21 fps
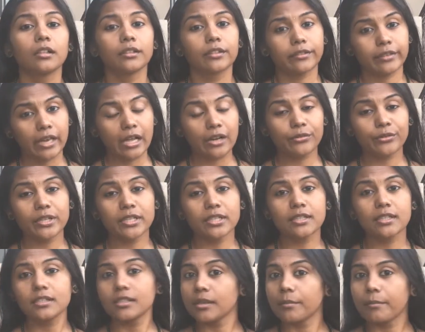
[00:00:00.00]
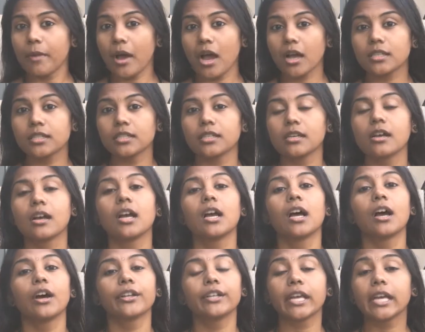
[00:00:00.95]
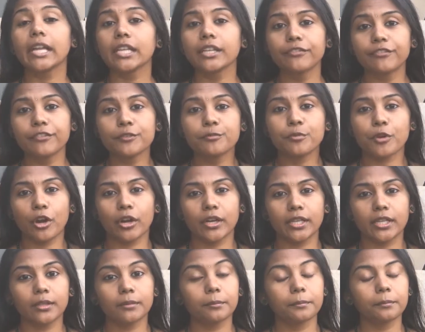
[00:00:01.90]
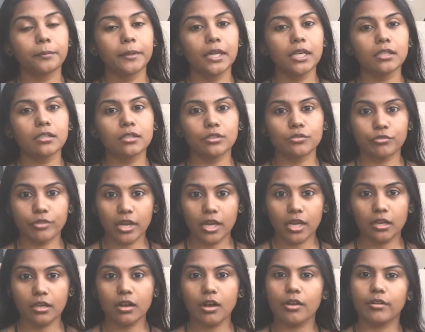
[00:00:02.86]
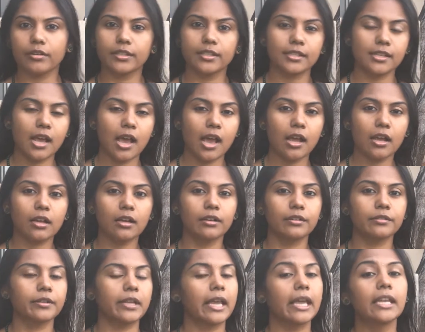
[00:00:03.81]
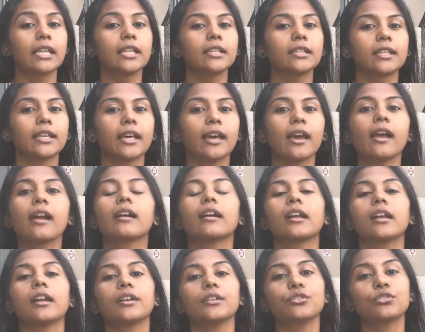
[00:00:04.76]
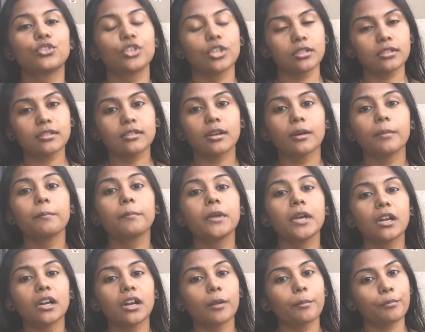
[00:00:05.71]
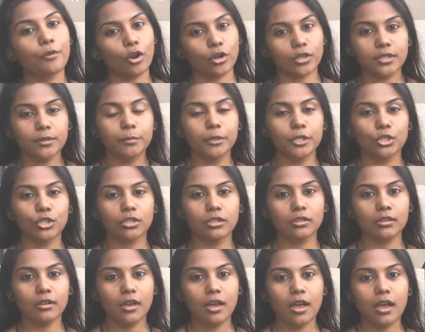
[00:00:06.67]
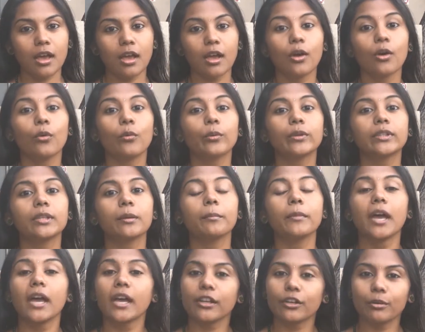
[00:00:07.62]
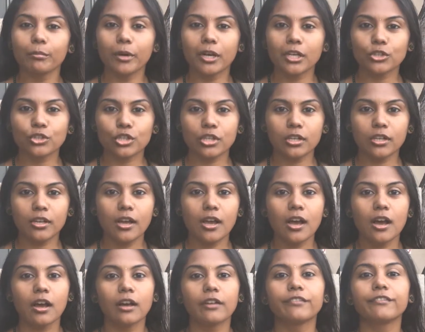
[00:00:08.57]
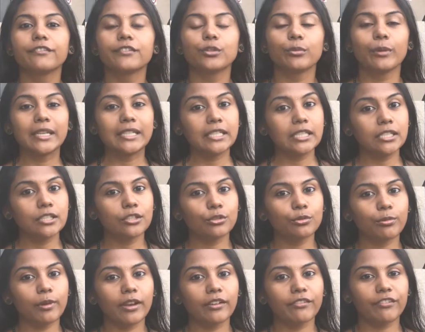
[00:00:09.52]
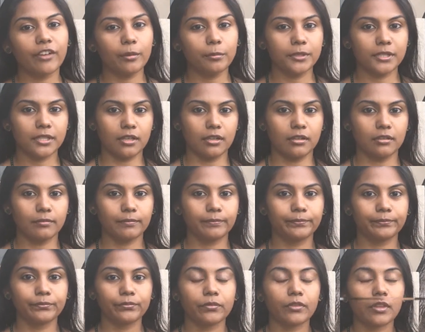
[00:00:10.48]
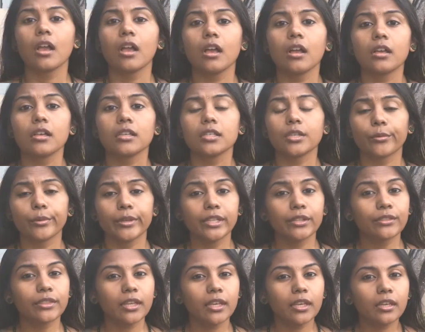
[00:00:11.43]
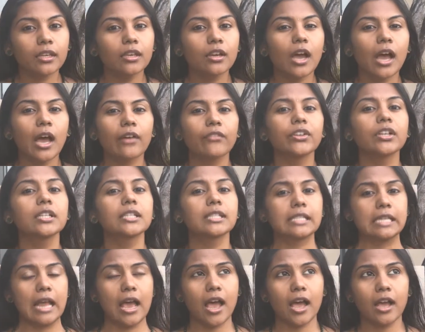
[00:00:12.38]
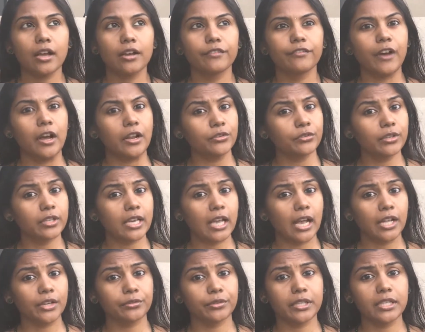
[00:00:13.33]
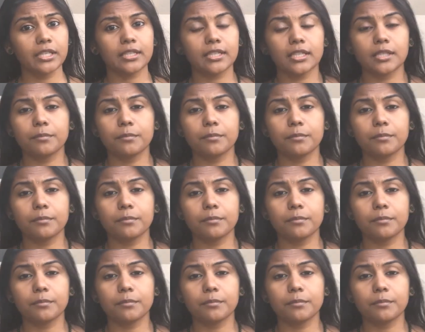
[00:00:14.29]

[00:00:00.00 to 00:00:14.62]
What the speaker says: The calories that are marked on any food product, be it a drink or a snack or anything, is just a mere approximation with an error margin of 20 to 25%. So when you think you're having a snack of 100 calories,